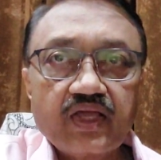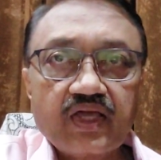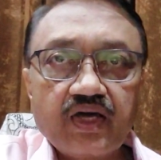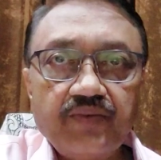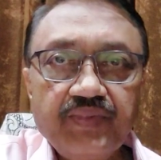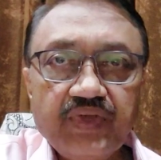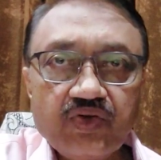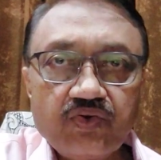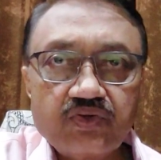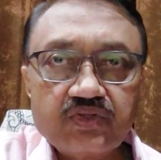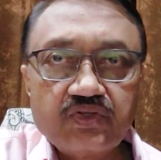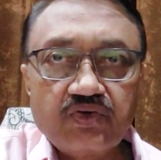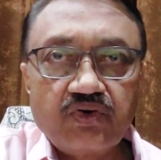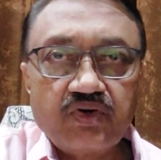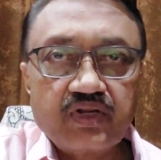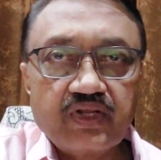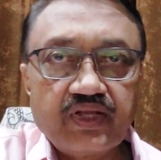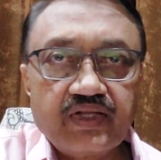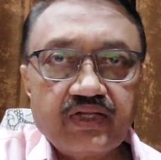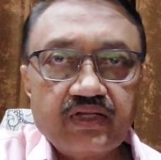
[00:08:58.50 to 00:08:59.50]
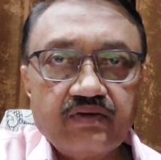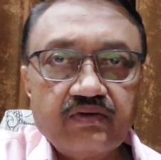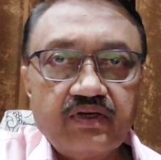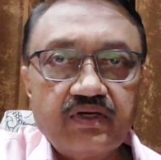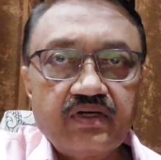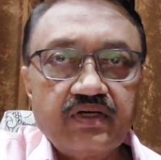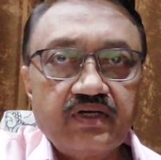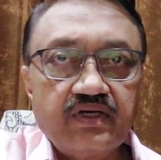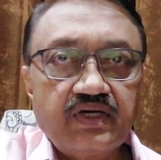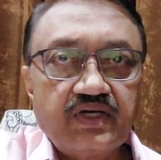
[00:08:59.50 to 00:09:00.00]
Coming on the online
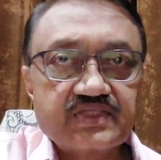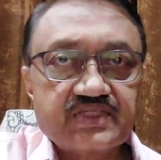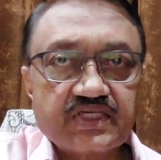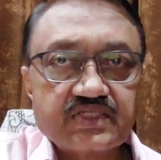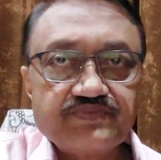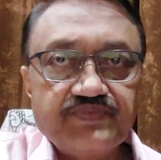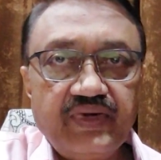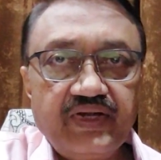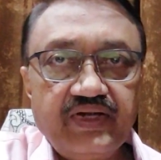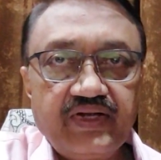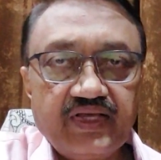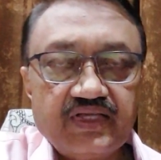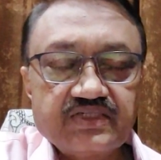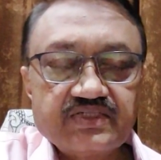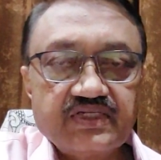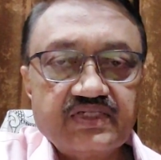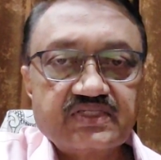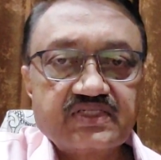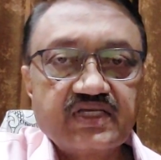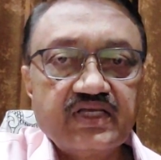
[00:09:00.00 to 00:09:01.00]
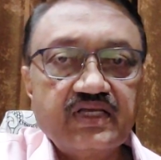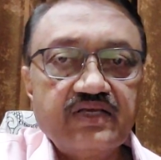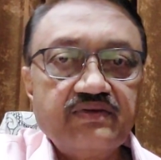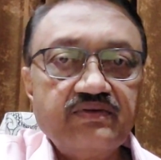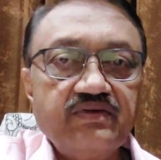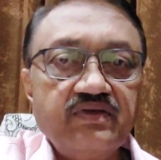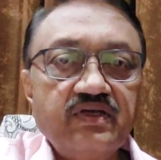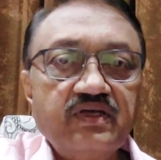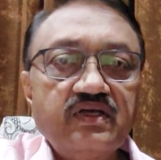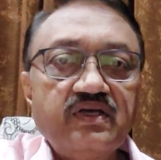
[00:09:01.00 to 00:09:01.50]
assessment test, it's
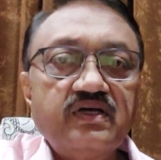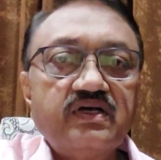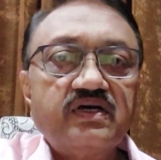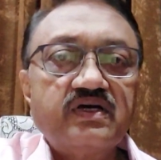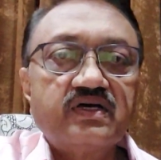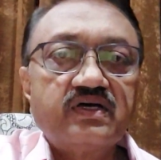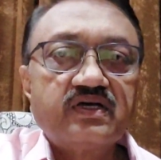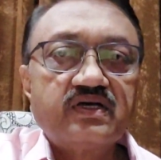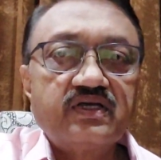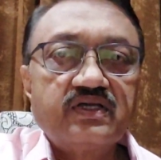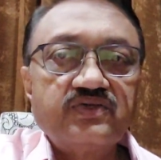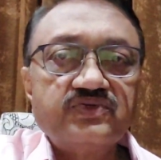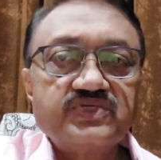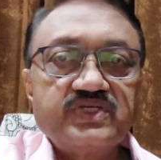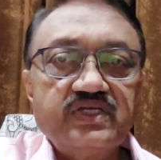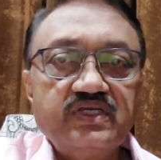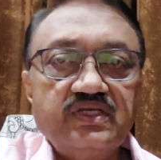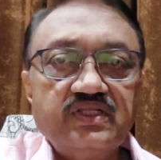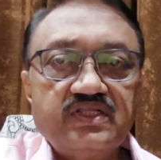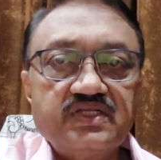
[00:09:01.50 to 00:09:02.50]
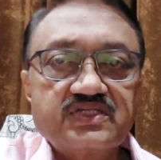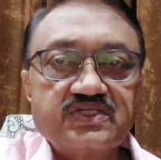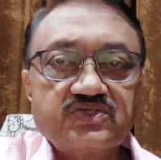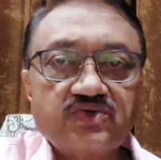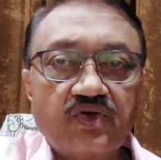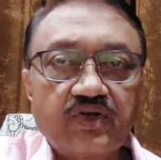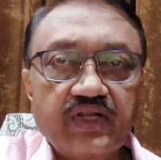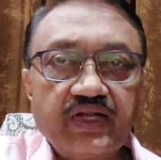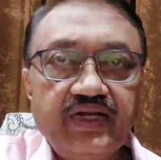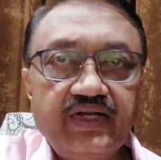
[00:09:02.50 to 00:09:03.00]
a you see this is
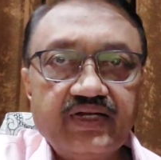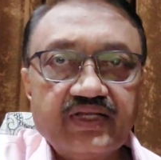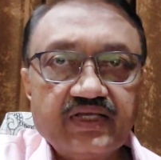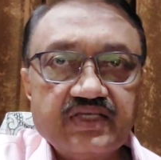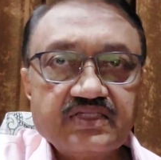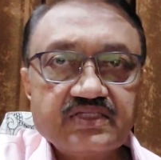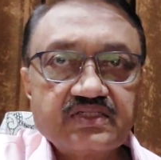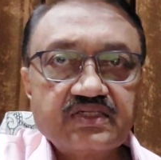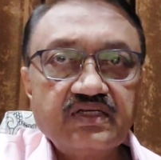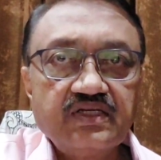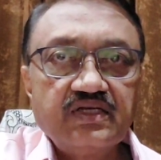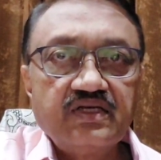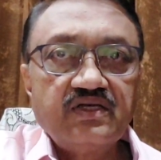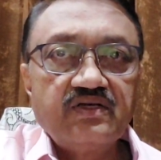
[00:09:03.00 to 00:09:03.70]
online test.